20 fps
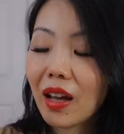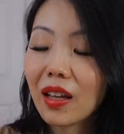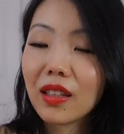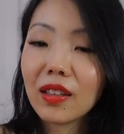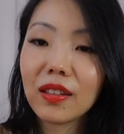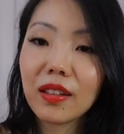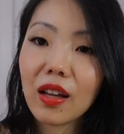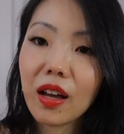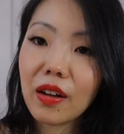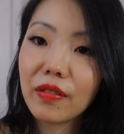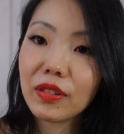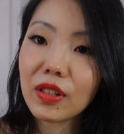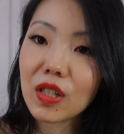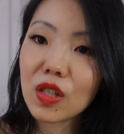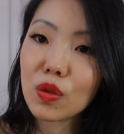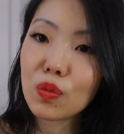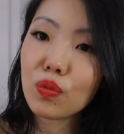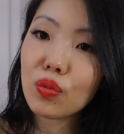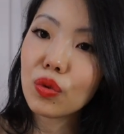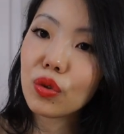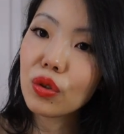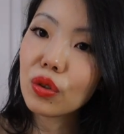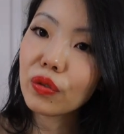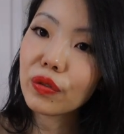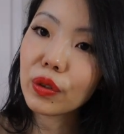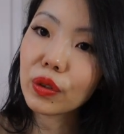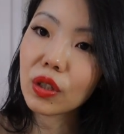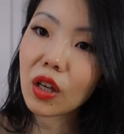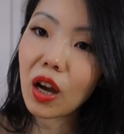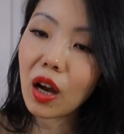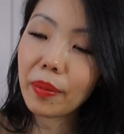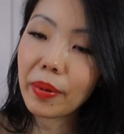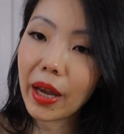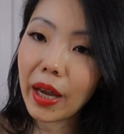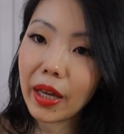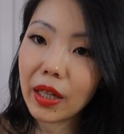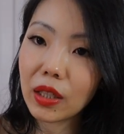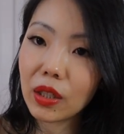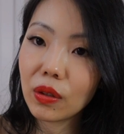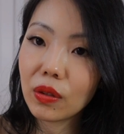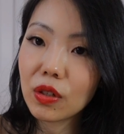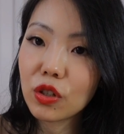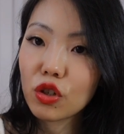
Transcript: I love this beautiful top handle.